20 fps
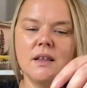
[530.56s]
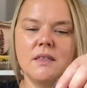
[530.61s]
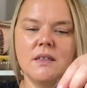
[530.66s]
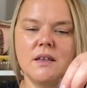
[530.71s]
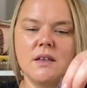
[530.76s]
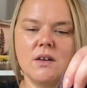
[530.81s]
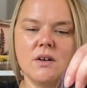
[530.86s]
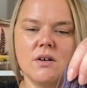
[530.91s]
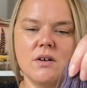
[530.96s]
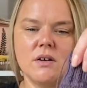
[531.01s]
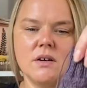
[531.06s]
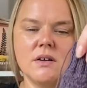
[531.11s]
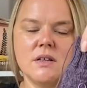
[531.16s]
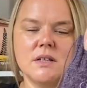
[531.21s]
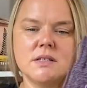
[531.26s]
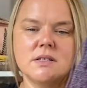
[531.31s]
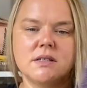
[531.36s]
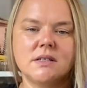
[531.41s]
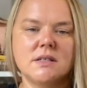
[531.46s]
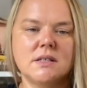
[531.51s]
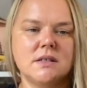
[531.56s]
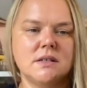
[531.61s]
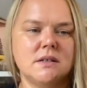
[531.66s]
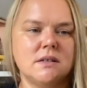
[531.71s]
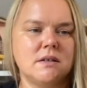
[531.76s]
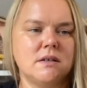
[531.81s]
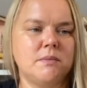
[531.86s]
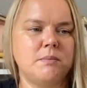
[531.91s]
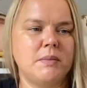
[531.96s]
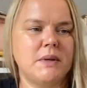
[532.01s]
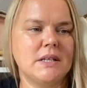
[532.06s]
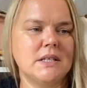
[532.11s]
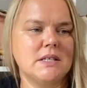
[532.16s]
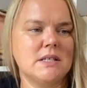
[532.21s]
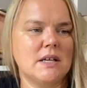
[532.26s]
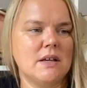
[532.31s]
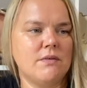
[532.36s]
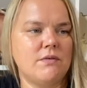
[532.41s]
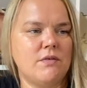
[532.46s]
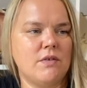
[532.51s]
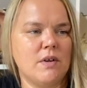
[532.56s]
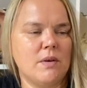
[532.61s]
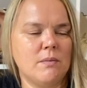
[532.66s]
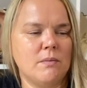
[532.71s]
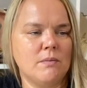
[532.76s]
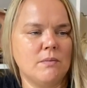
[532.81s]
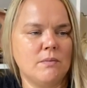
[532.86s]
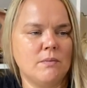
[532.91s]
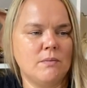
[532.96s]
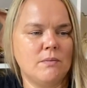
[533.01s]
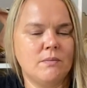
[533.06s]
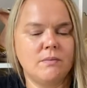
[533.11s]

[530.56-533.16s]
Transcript: The yarn is the Pinta from,